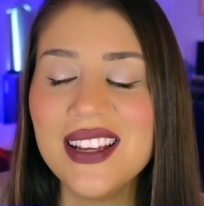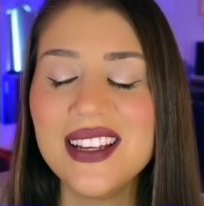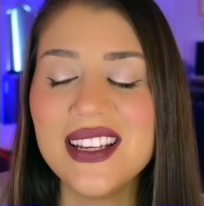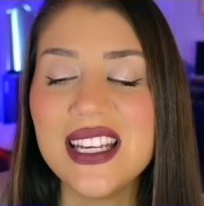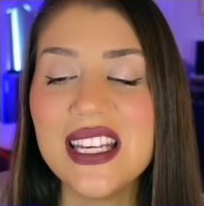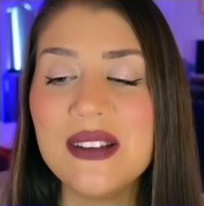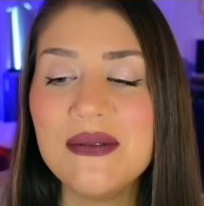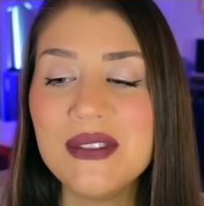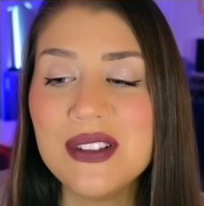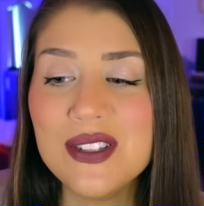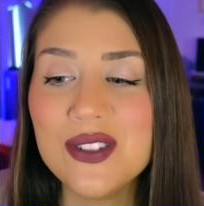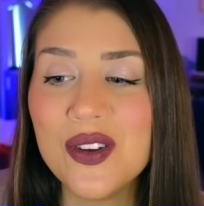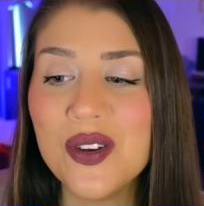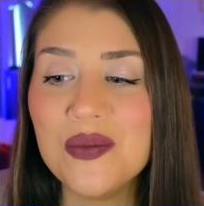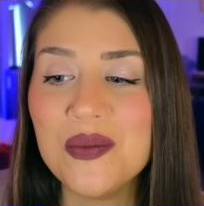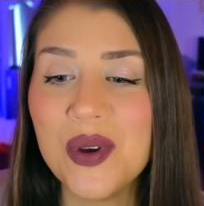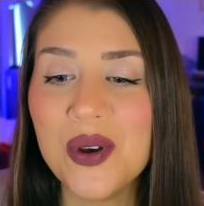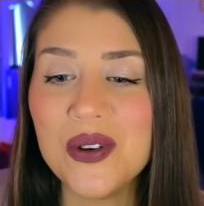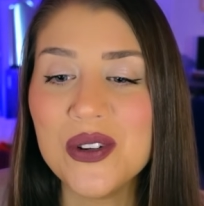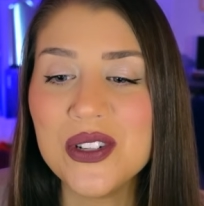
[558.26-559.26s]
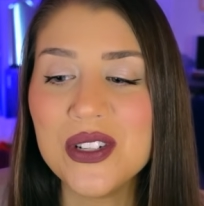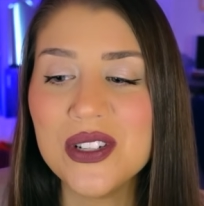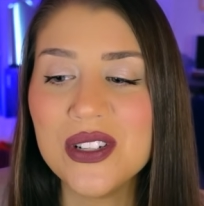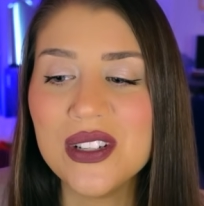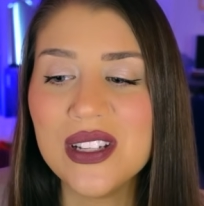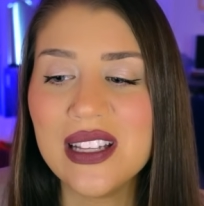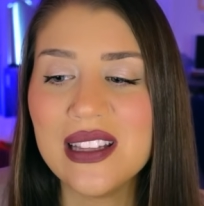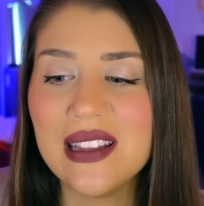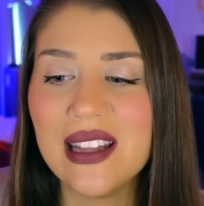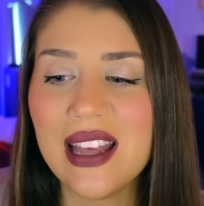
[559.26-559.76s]
he was so
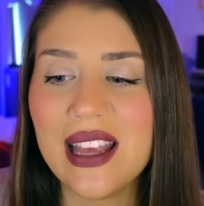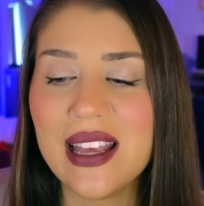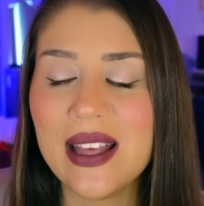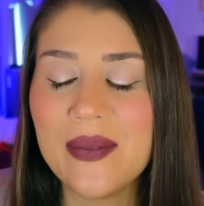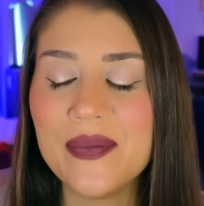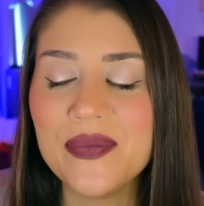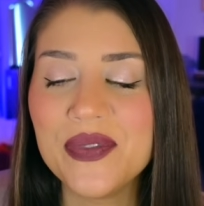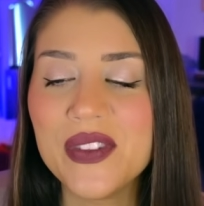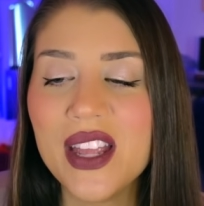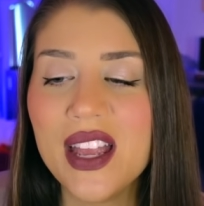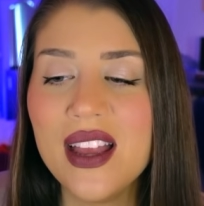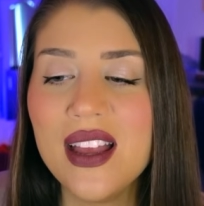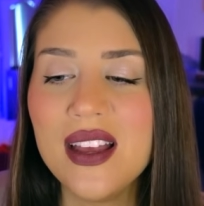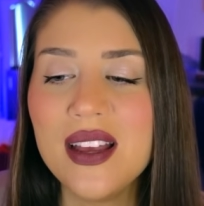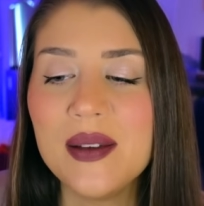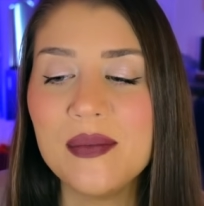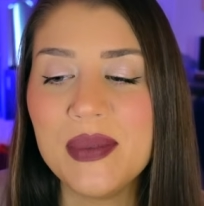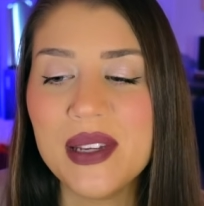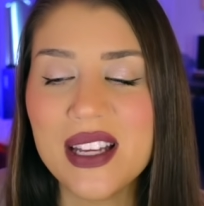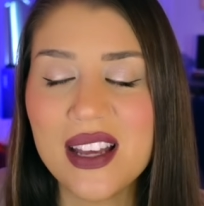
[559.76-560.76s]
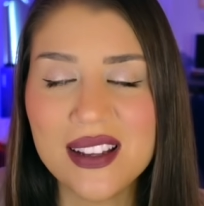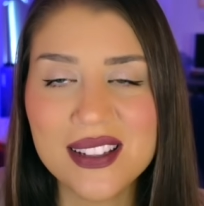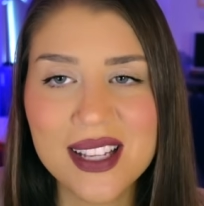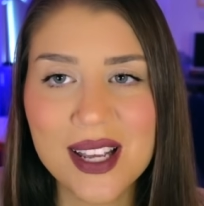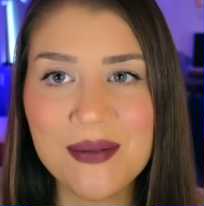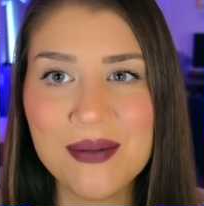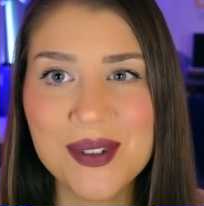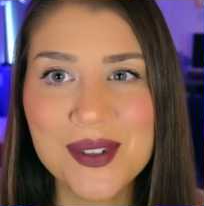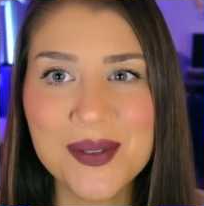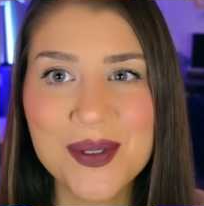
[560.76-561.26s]
emotional. And, like, because
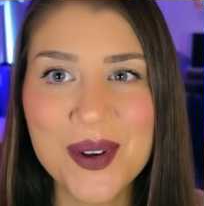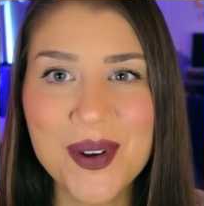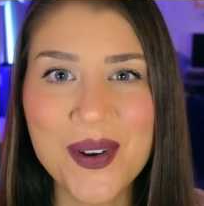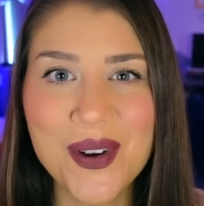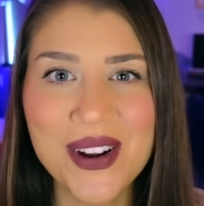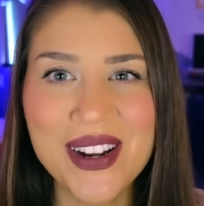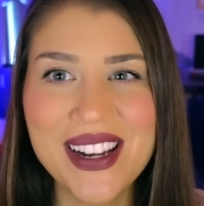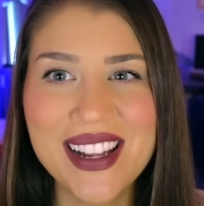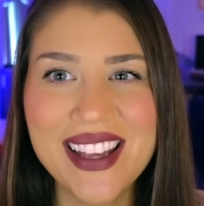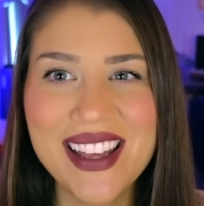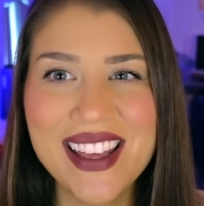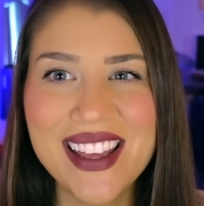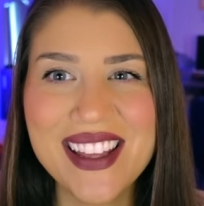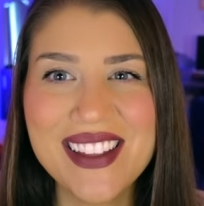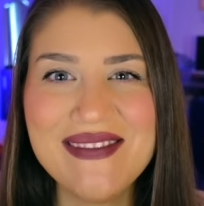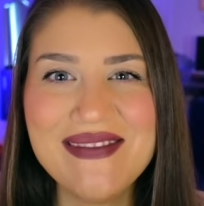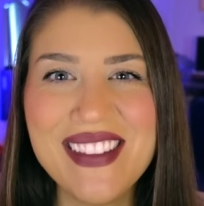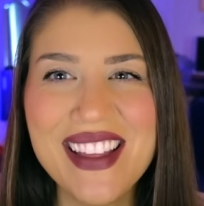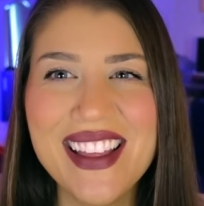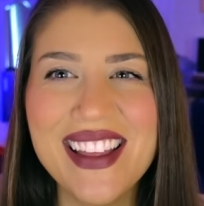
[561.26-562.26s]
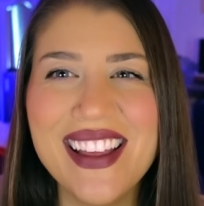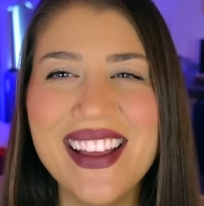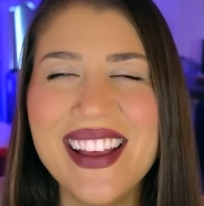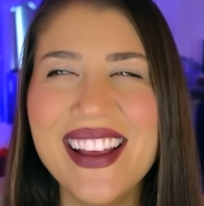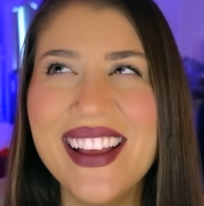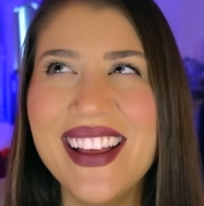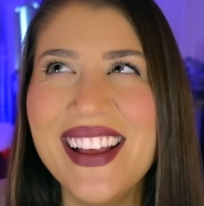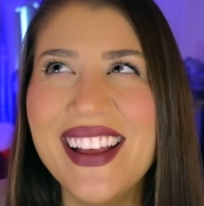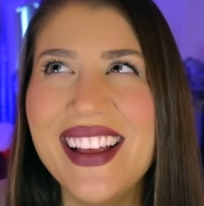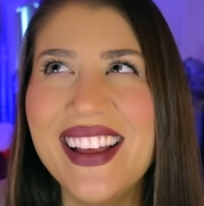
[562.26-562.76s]
I was recording him,
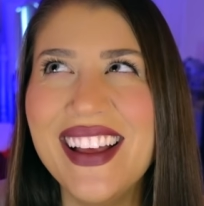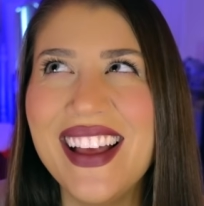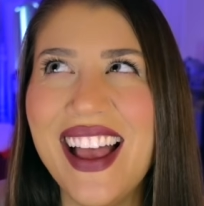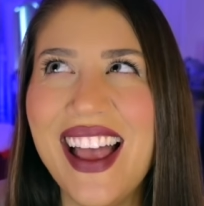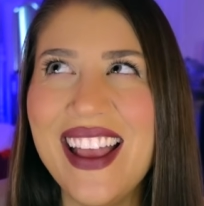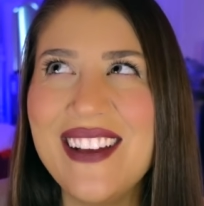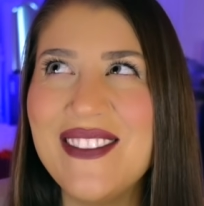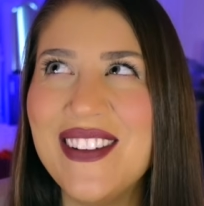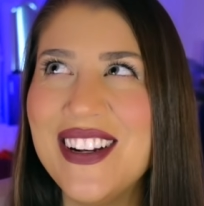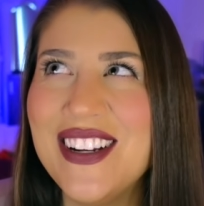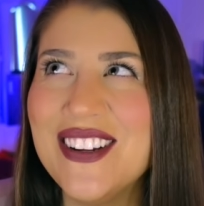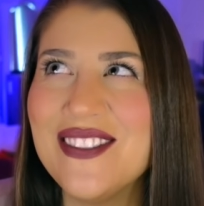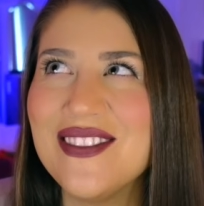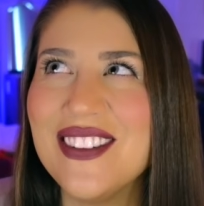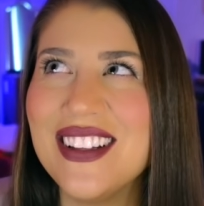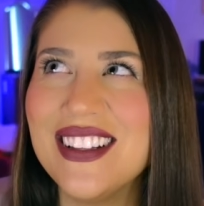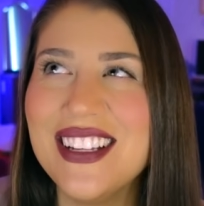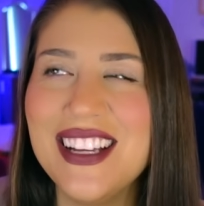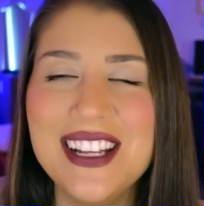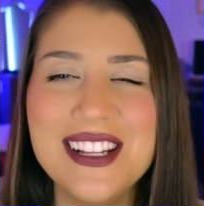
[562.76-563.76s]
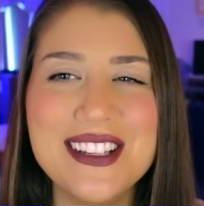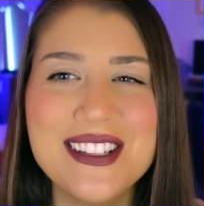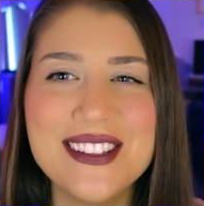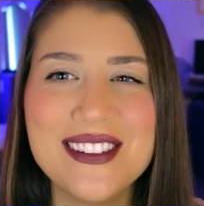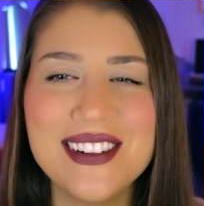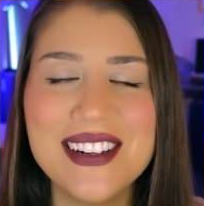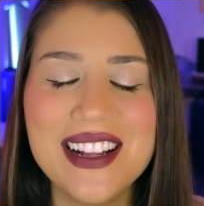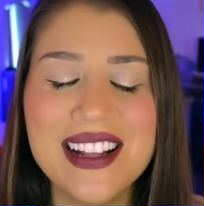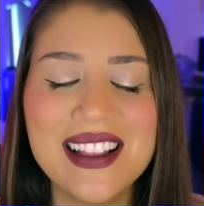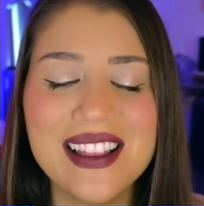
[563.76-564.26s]
I wonder if I'll
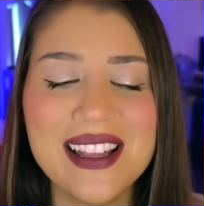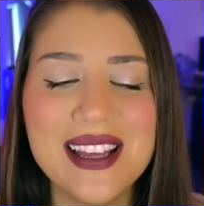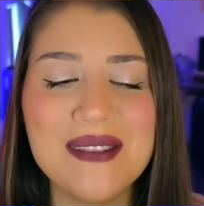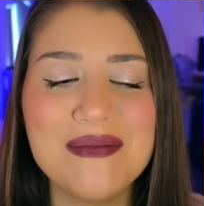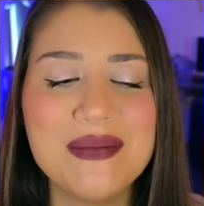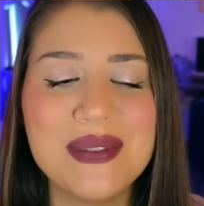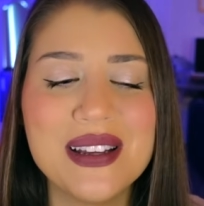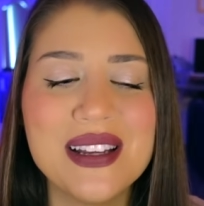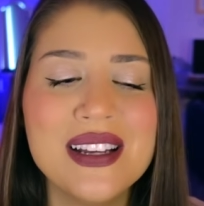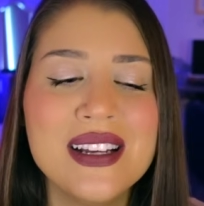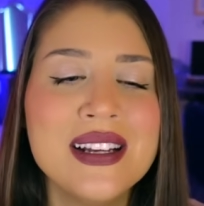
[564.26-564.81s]
insert a clip.